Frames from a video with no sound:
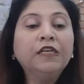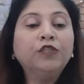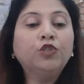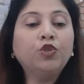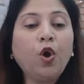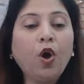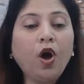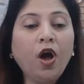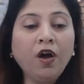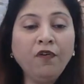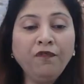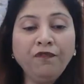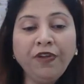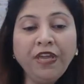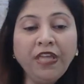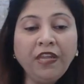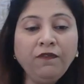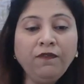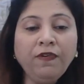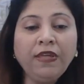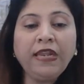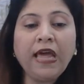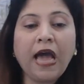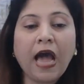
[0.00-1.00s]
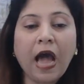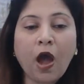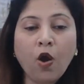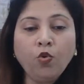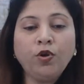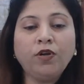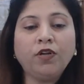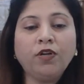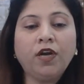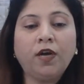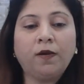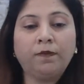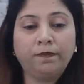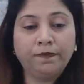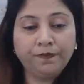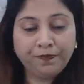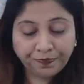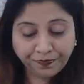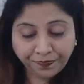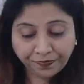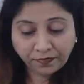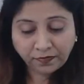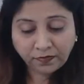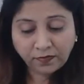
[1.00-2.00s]
So a win-win
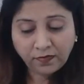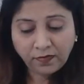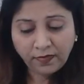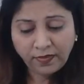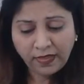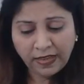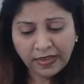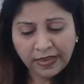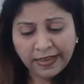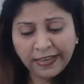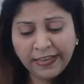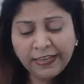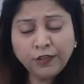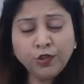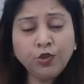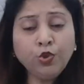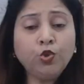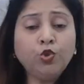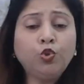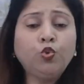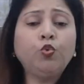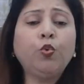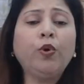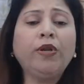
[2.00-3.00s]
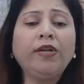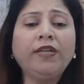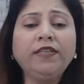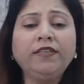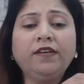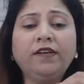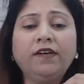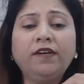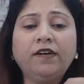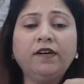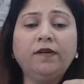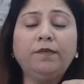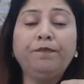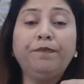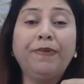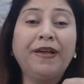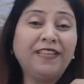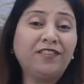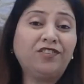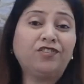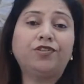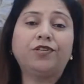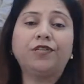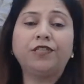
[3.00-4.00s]
outcome is usually the
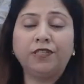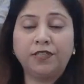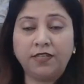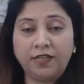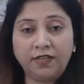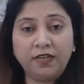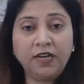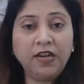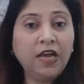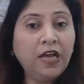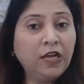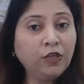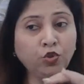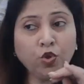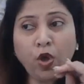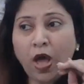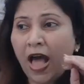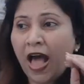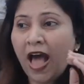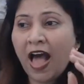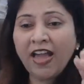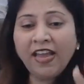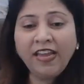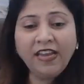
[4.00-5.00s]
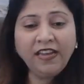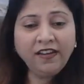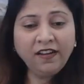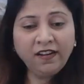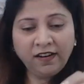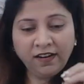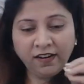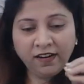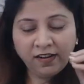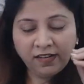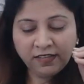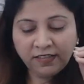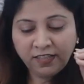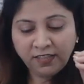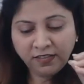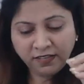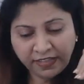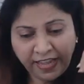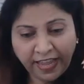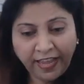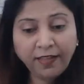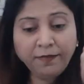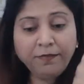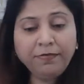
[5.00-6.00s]
best result. So I
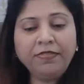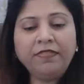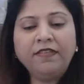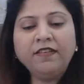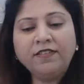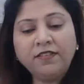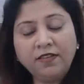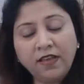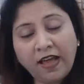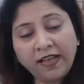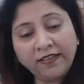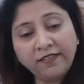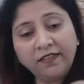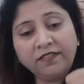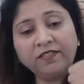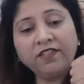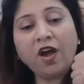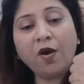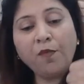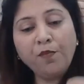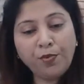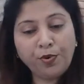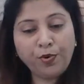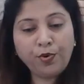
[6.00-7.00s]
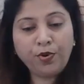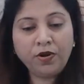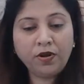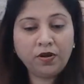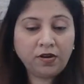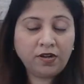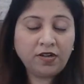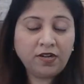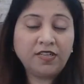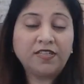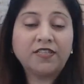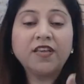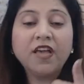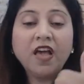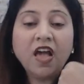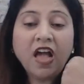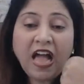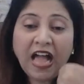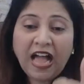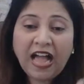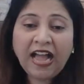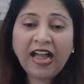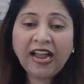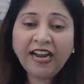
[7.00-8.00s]
take this as a thumb rule, girls.
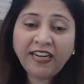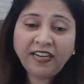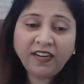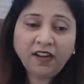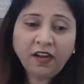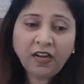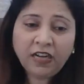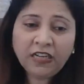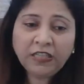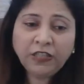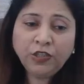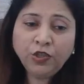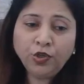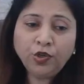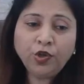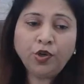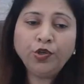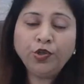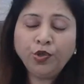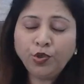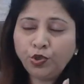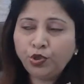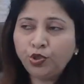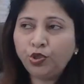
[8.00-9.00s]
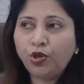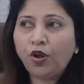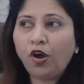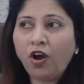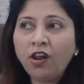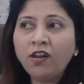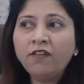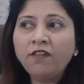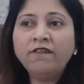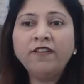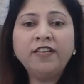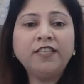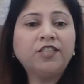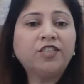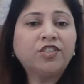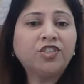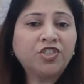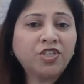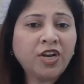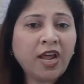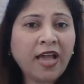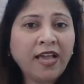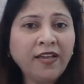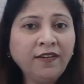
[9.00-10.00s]
And you should always
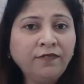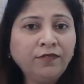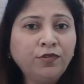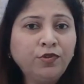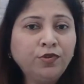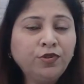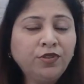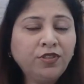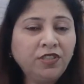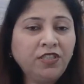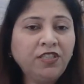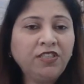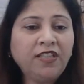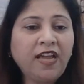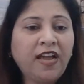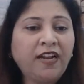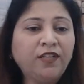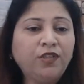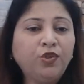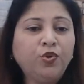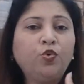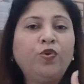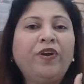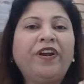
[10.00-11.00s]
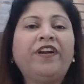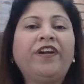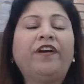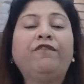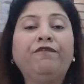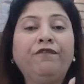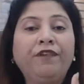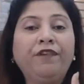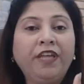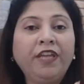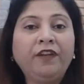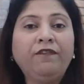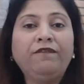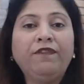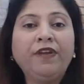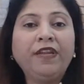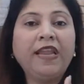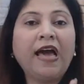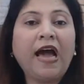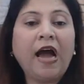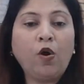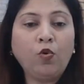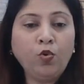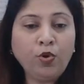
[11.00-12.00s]
strive to see that you get a
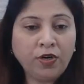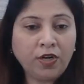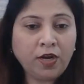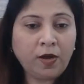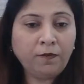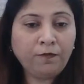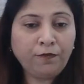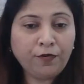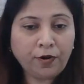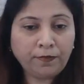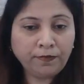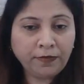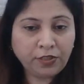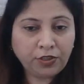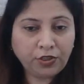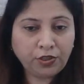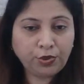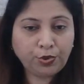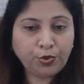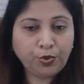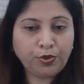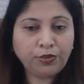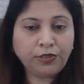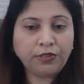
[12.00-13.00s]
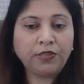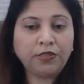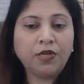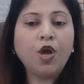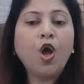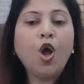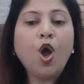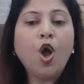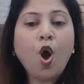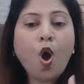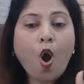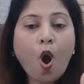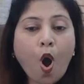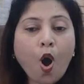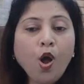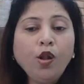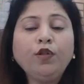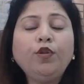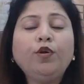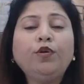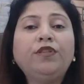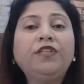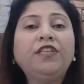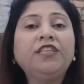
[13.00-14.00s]
win-win outcome from the situation.
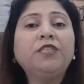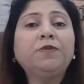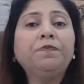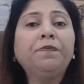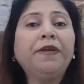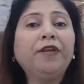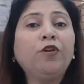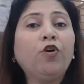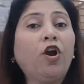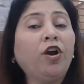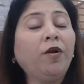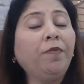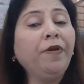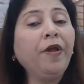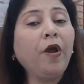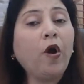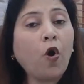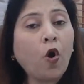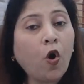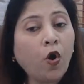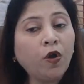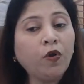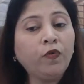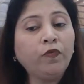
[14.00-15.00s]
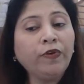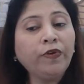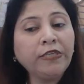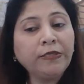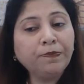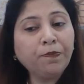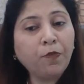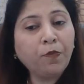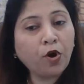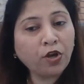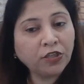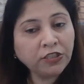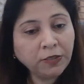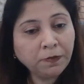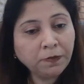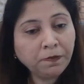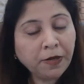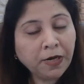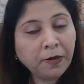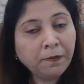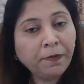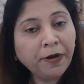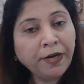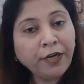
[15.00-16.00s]
Although this may not be always
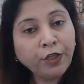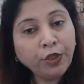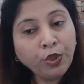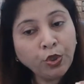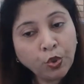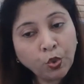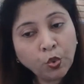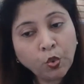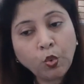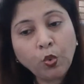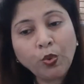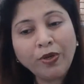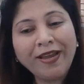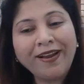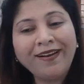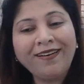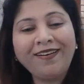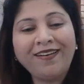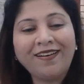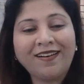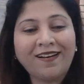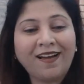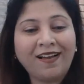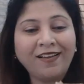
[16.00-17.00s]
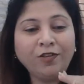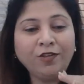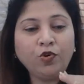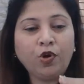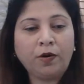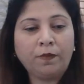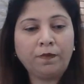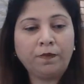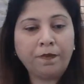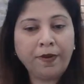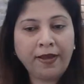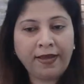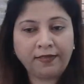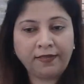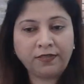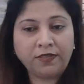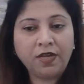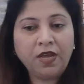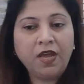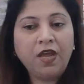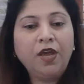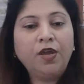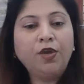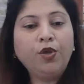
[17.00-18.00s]
possible, but you can try your best.
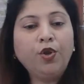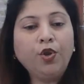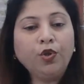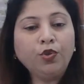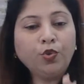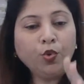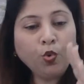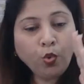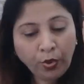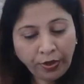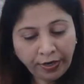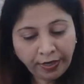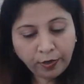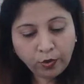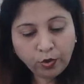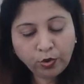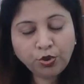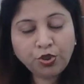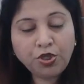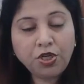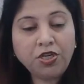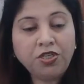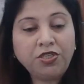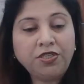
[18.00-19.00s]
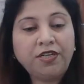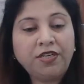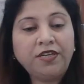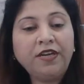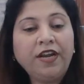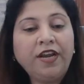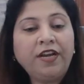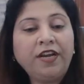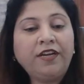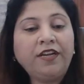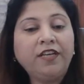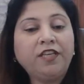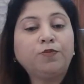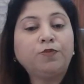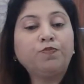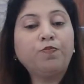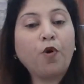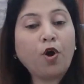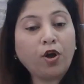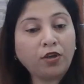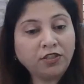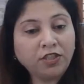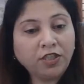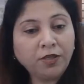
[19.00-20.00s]
Through negotiation, it is
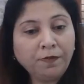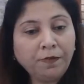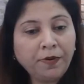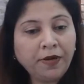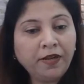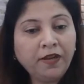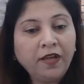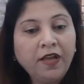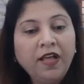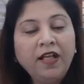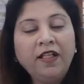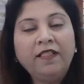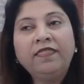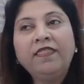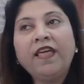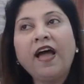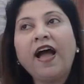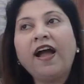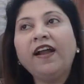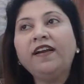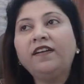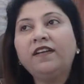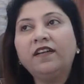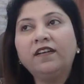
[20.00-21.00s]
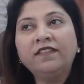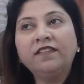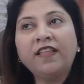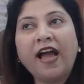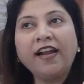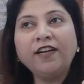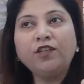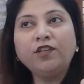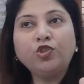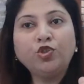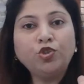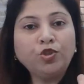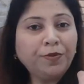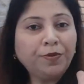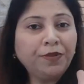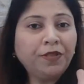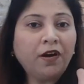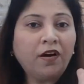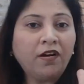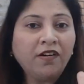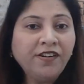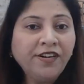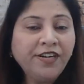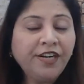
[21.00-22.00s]
possible. That should be
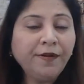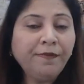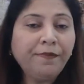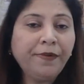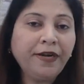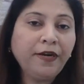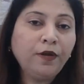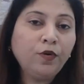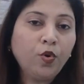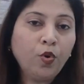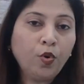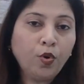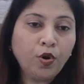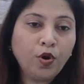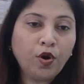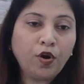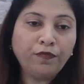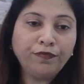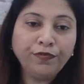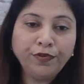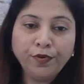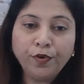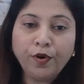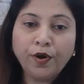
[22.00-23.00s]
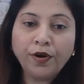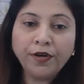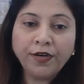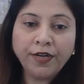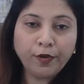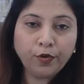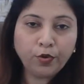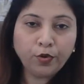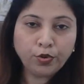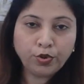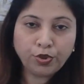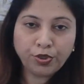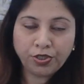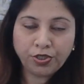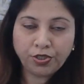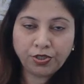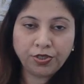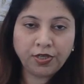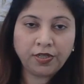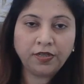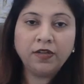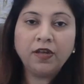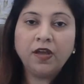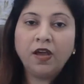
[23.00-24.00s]
the ultimate goal of your
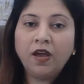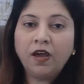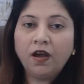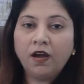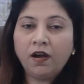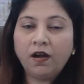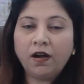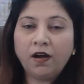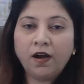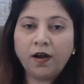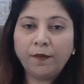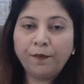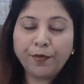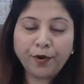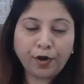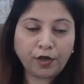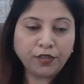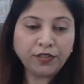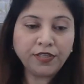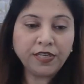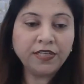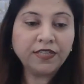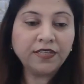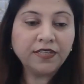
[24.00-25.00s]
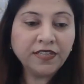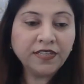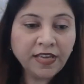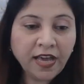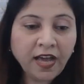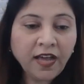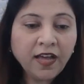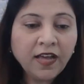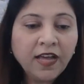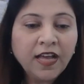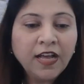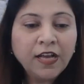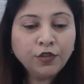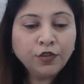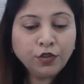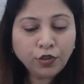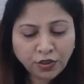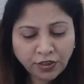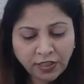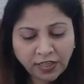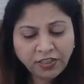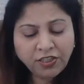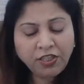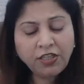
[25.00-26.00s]
negotiation process. Yeah. So
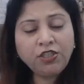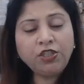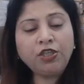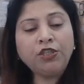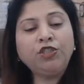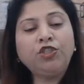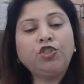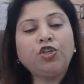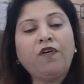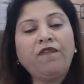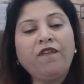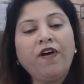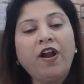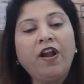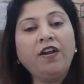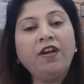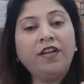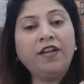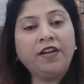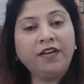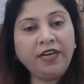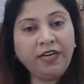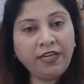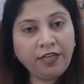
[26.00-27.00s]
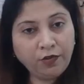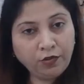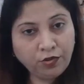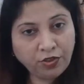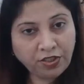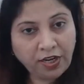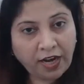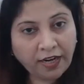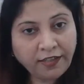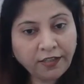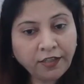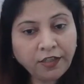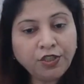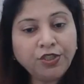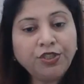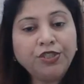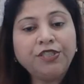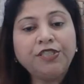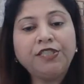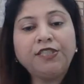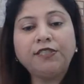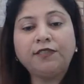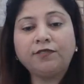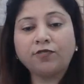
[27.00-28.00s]
suggestions of alternative
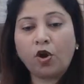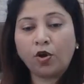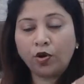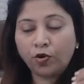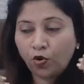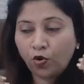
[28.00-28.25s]
strategies or